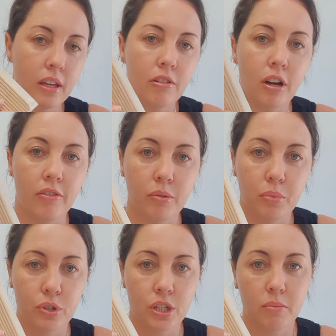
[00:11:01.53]
great for
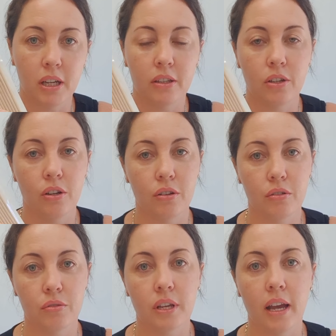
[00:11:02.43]
pushing back the
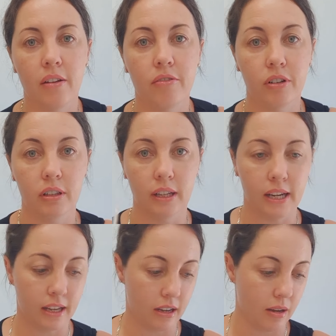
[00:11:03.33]
cuticles and for
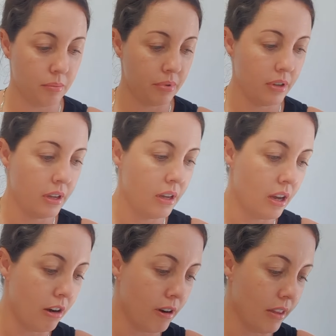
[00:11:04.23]
cleaning up
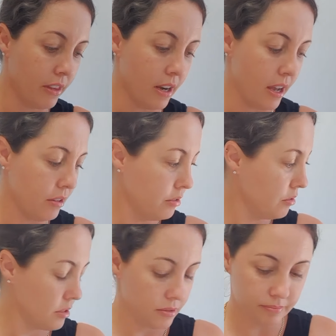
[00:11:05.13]
around the nails.